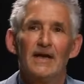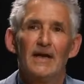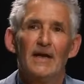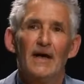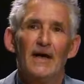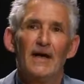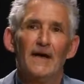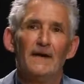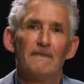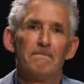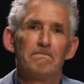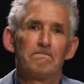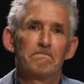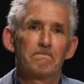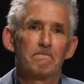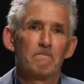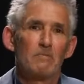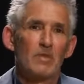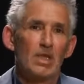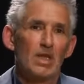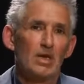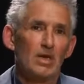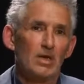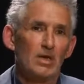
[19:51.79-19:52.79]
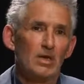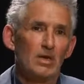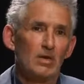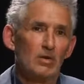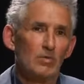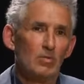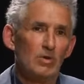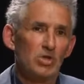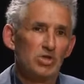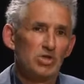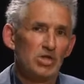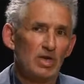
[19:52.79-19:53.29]
Um,
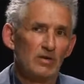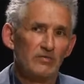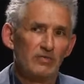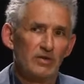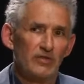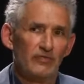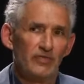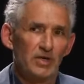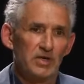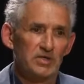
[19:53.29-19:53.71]
we showed for the